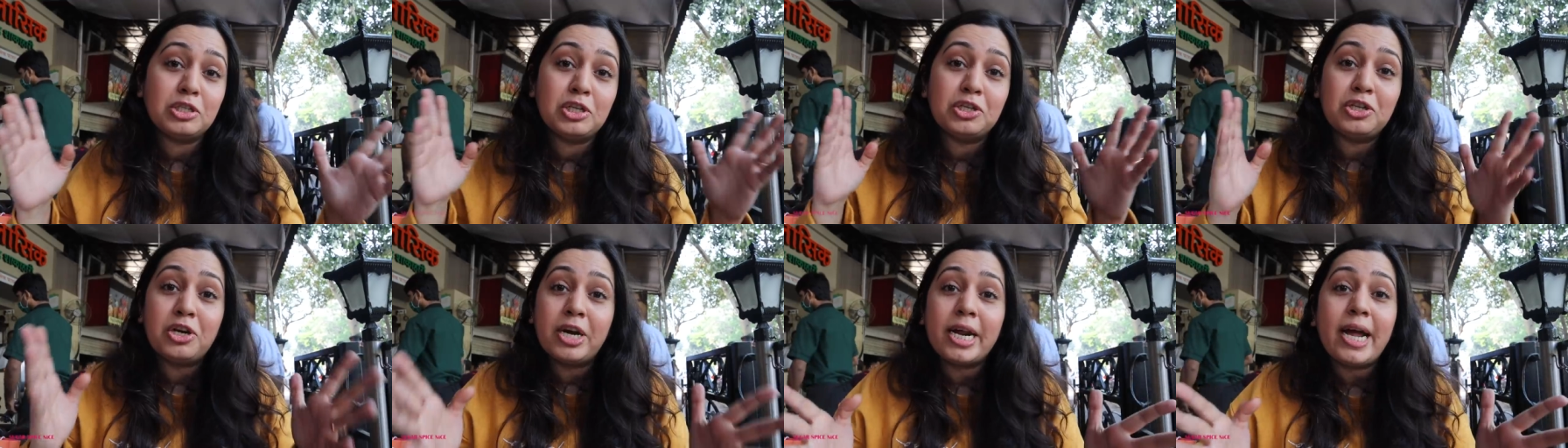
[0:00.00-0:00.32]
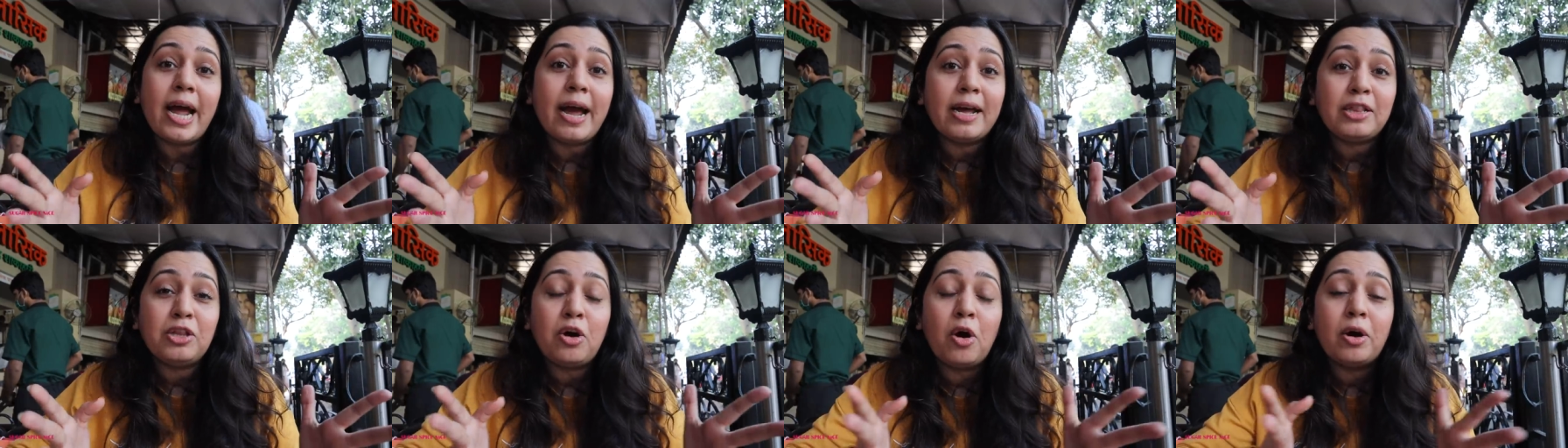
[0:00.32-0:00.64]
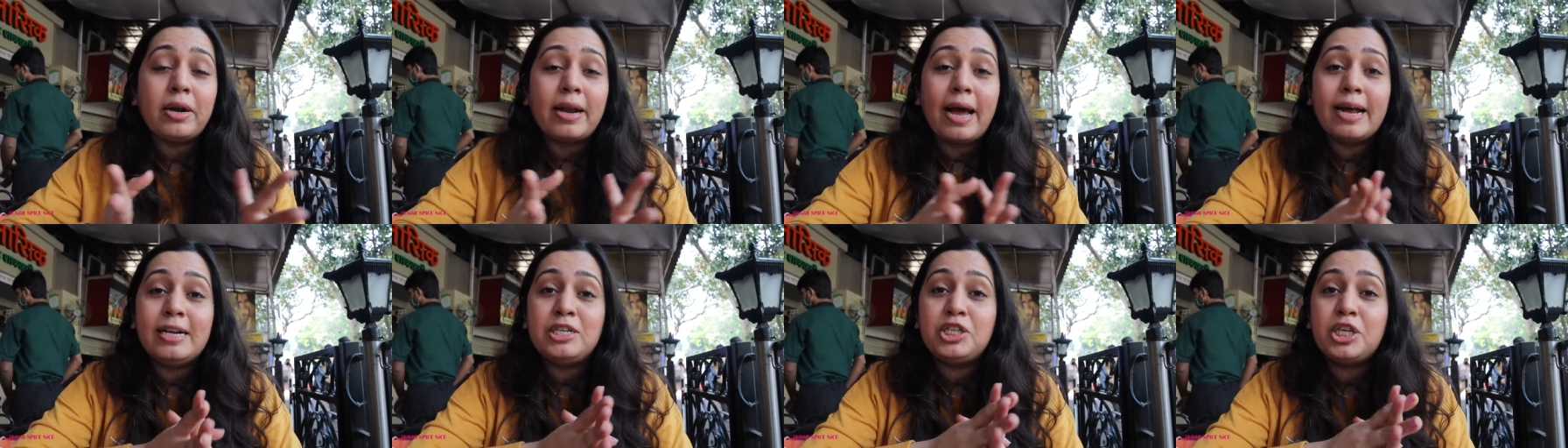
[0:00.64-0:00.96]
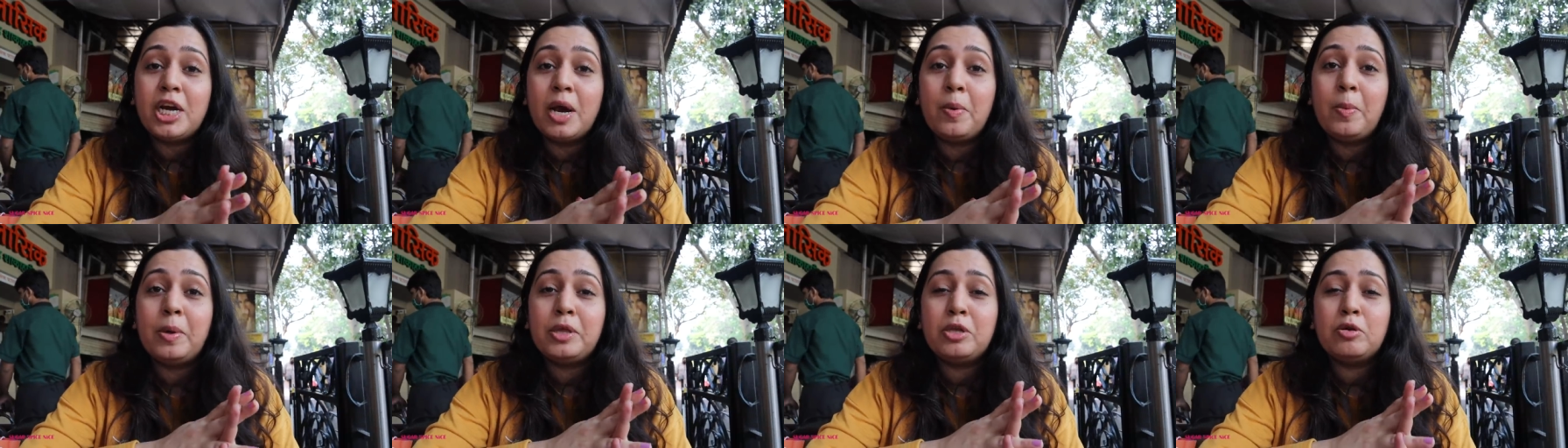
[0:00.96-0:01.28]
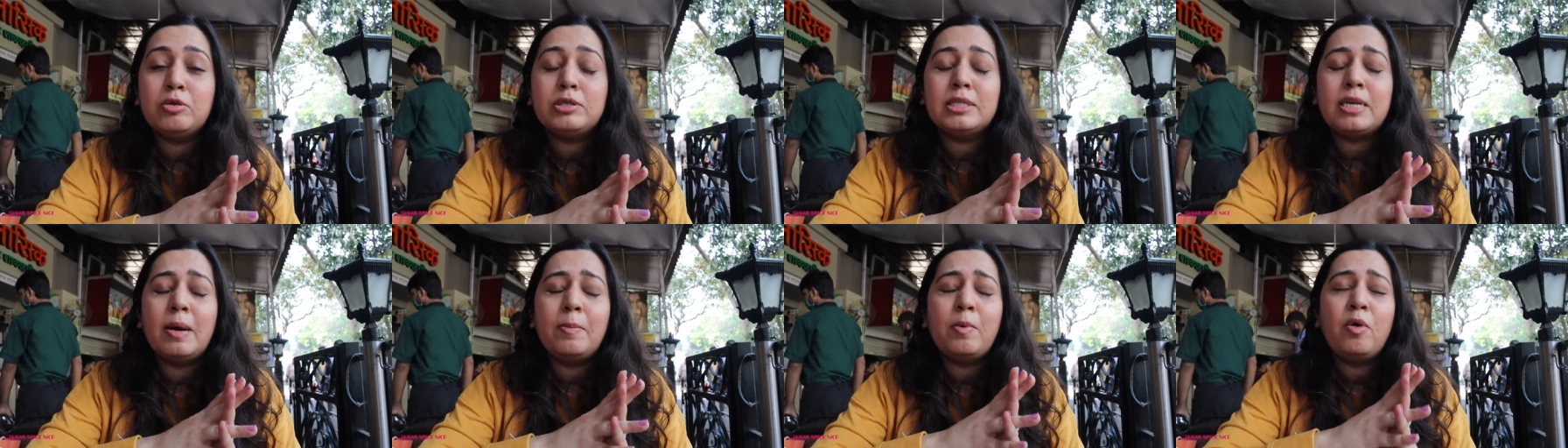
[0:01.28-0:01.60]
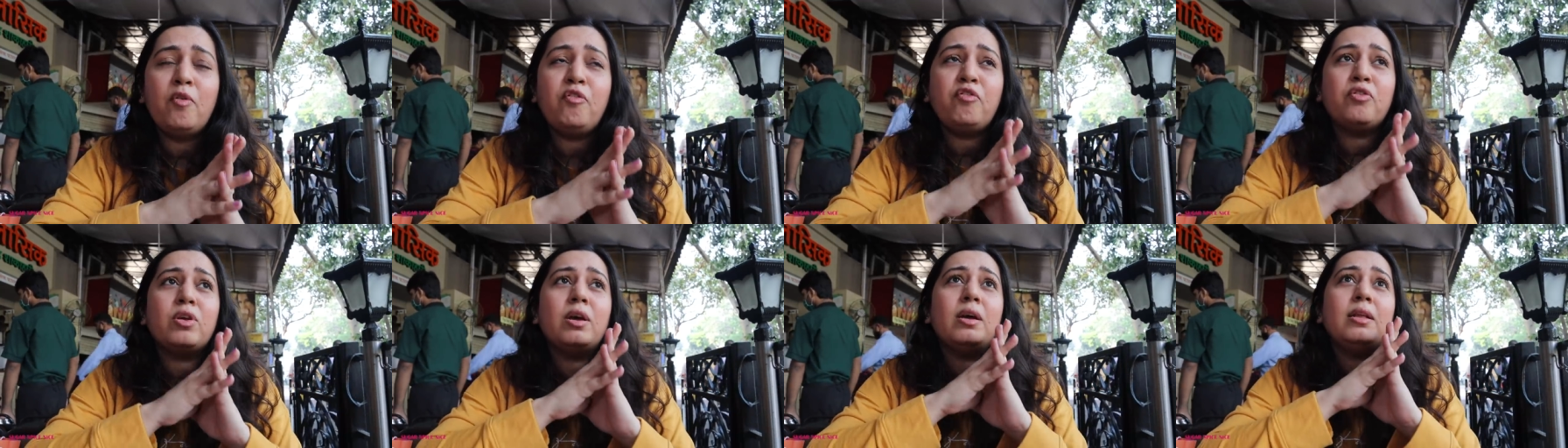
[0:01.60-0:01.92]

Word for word: So today I thought I'll share with you some of